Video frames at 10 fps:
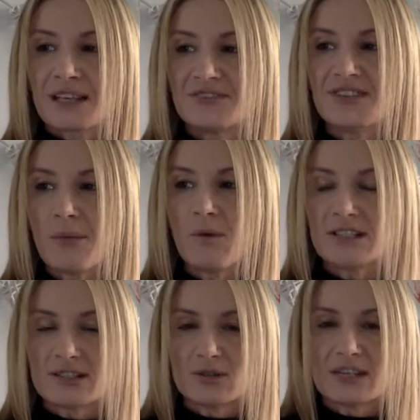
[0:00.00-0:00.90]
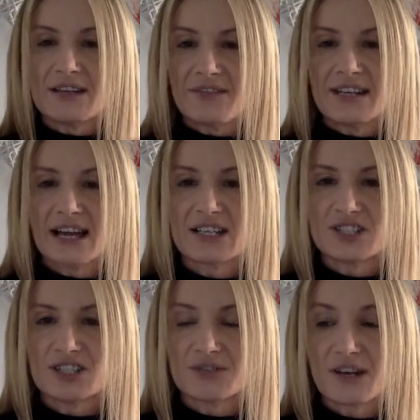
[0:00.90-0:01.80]
Someone's looking at the younger
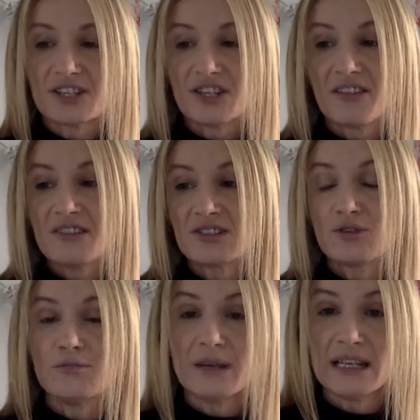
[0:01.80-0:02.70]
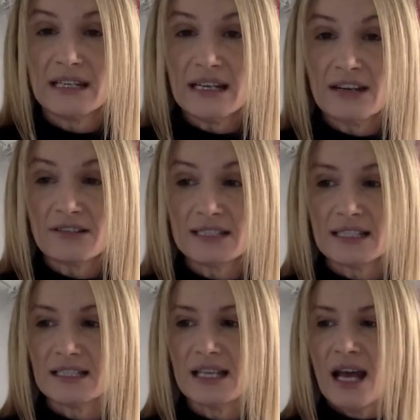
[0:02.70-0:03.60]
generation, and this could be an
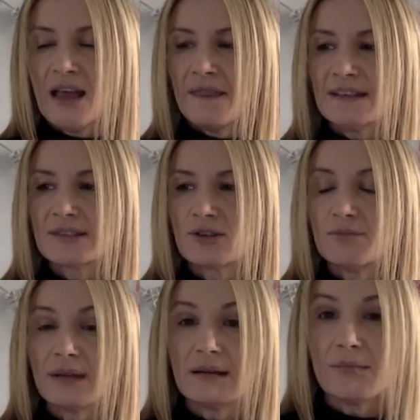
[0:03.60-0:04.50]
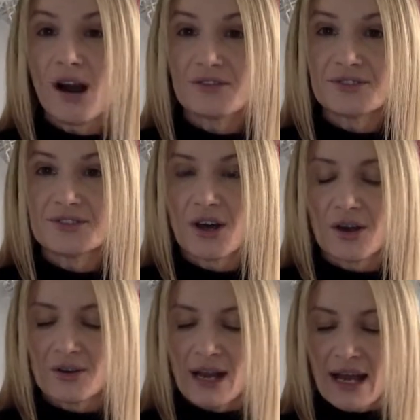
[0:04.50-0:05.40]
inheritance, this could be a
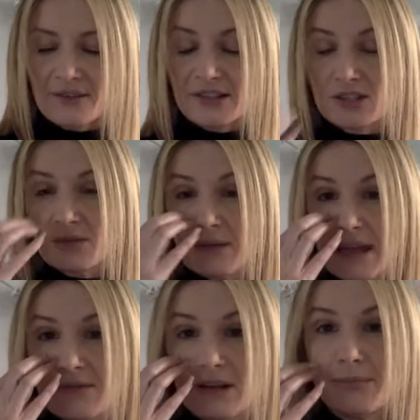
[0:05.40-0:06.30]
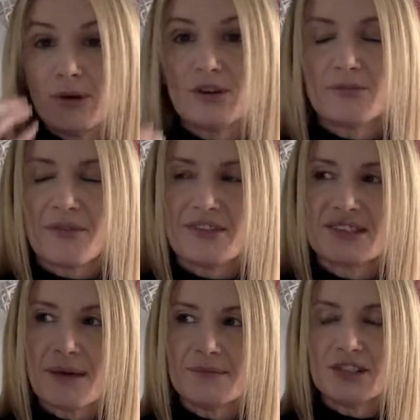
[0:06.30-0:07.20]
milestone, this could be even a birth, but there's
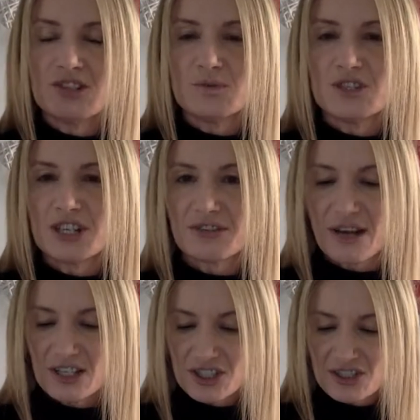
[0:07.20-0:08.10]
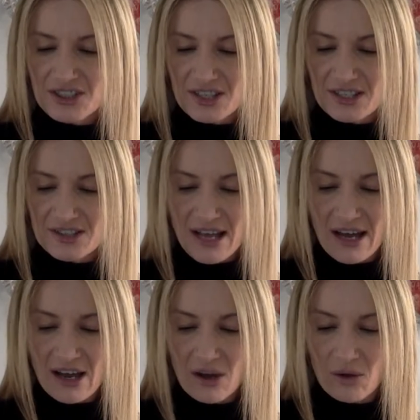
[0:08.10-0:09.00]
something to do with generations this,
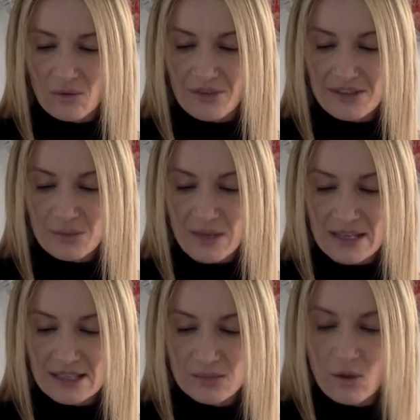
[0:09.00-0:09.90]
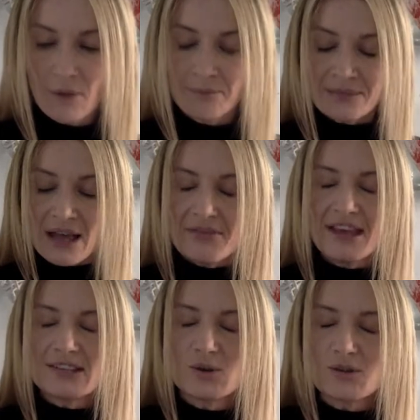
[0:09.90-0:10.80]
uh, this week as well.
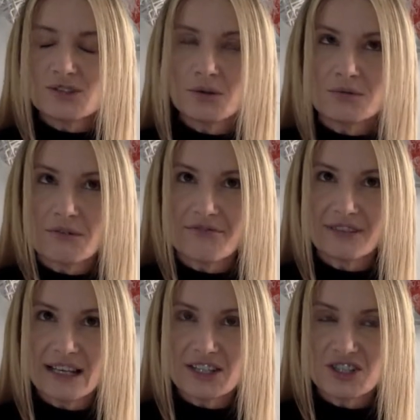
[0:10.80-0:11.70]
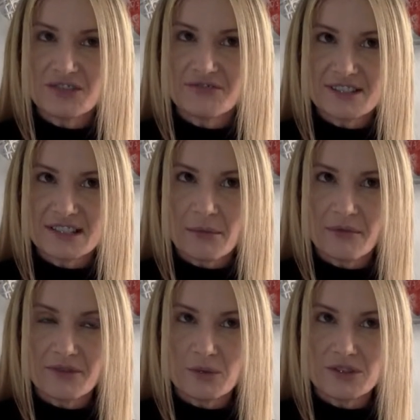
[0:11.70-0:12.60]
There's also a reflection for some
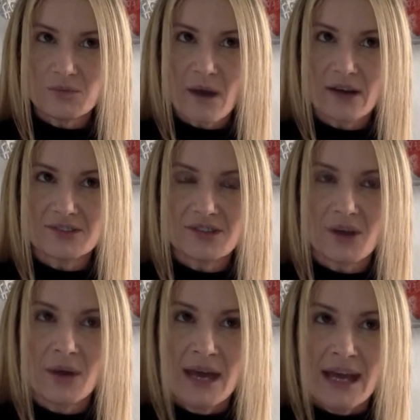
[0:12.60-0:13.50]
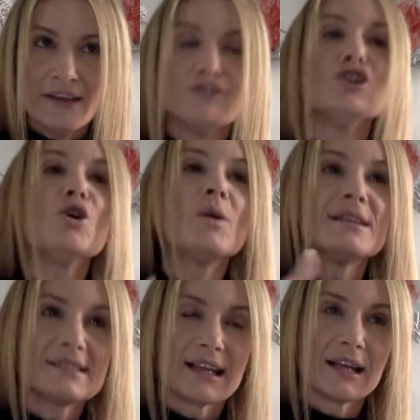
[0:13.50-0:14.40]
of you as well. So if you are
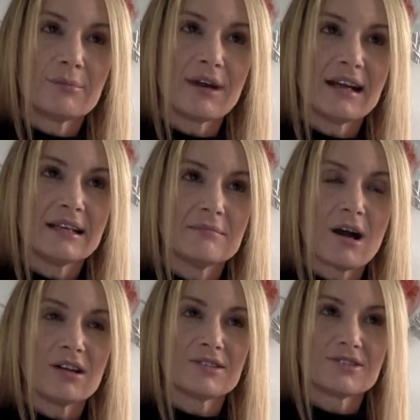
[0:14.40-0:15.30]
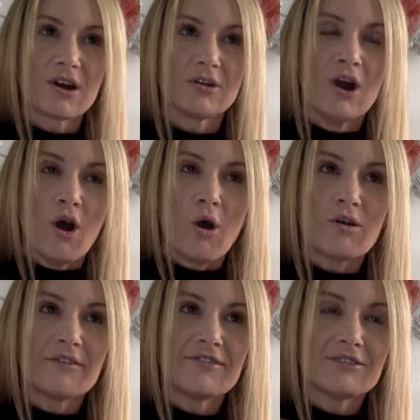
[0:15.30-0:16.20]
celebrating a milestone,
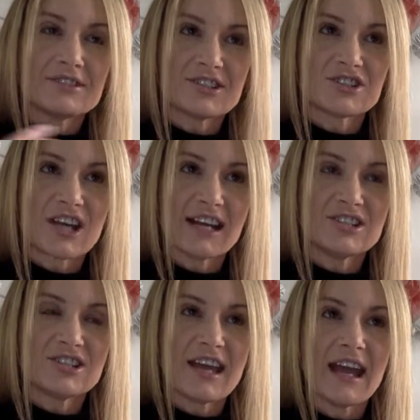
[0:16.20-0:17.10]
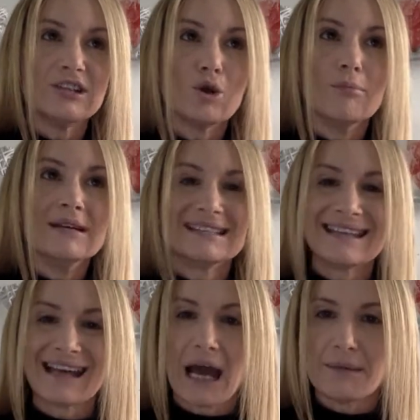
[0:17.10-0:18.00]
or if there is a change there and you're
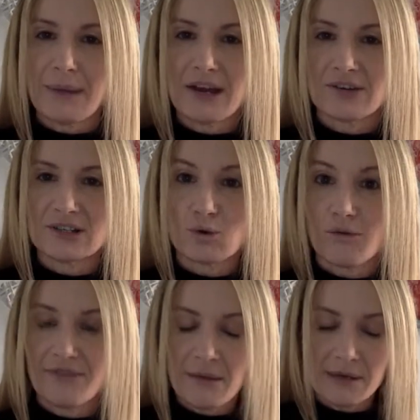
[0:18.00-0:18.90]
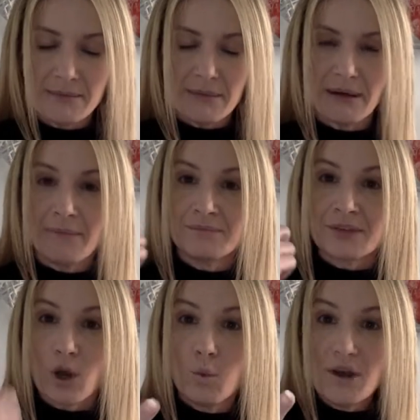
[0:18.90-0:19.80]
missing a parent or family member,
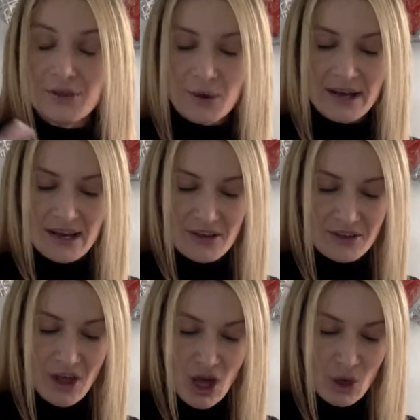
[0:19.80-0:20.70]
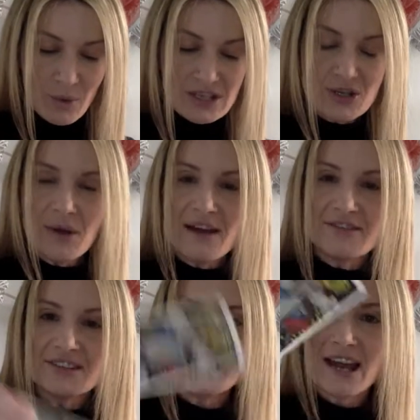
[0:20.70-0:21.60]
with your health, we do have
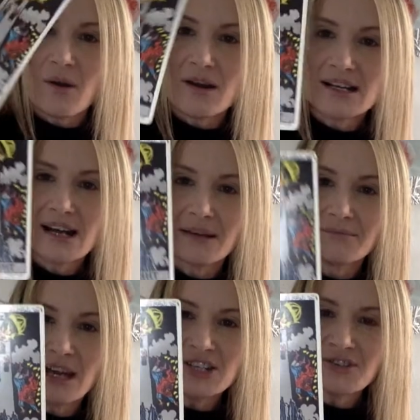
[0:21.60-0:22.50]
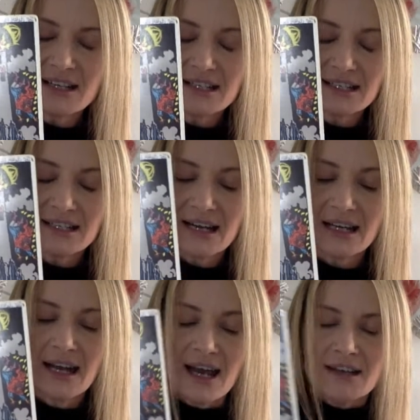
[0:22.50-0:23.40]
the Tower card, Major Arcana
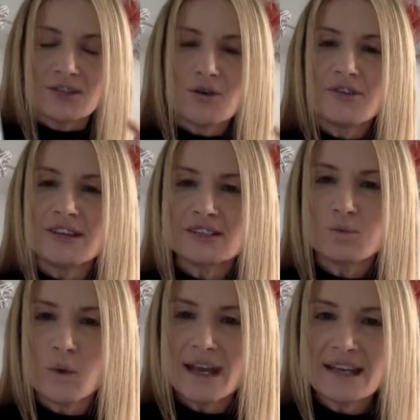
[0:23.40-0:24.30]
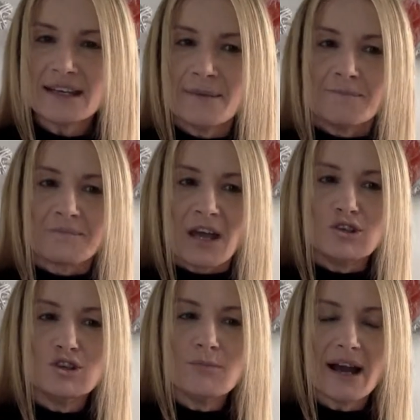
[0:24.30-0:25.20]
card. So this week,
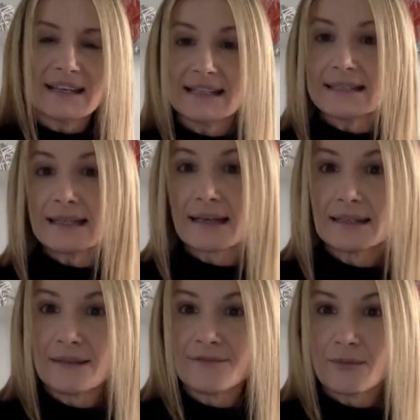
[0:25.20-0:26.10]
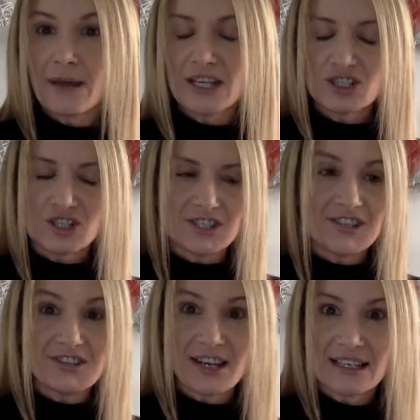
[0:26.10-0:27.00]
you might get sudden information,
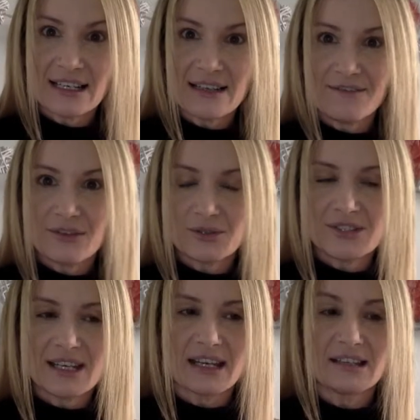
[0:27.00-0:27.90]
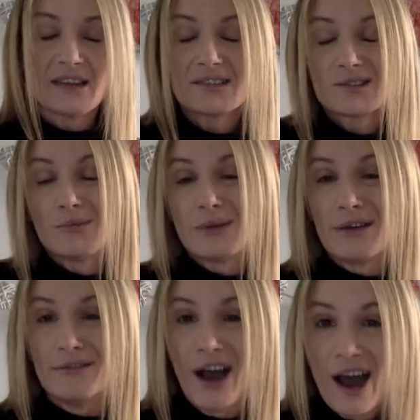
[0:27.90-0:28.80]
suddenly feel sick. Now, this could be a
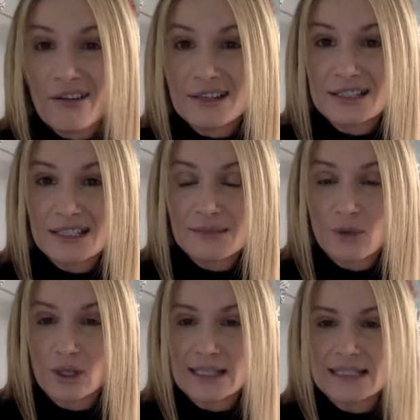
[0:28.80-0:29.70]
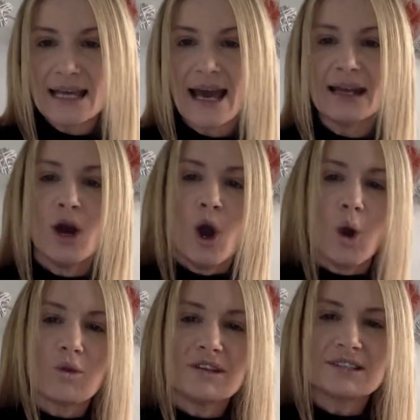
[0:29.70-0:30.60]
virus as small as that,
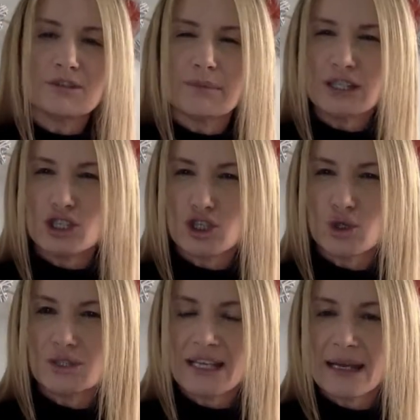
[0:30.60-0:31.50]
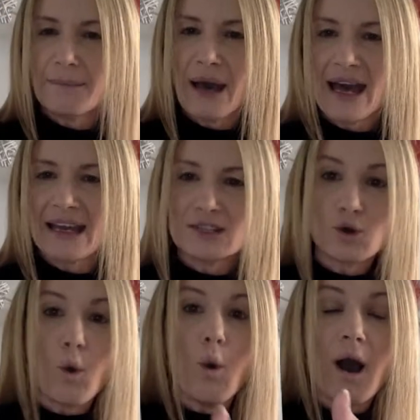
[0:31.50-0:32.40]
or this could be shooting pains
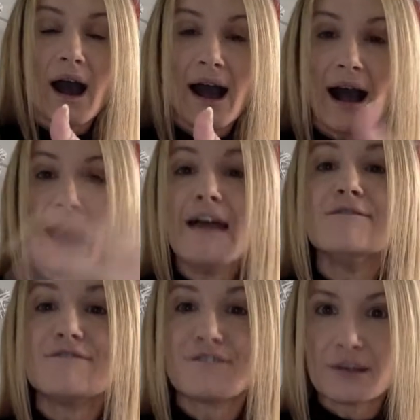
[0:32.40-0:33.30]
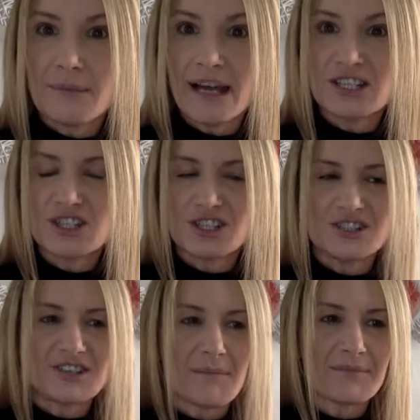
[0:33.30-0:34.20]
or uh, inflammation,
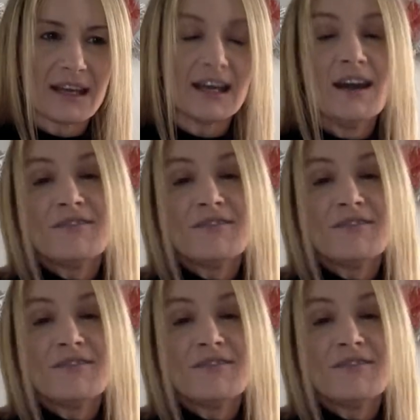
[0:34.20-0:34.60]
something.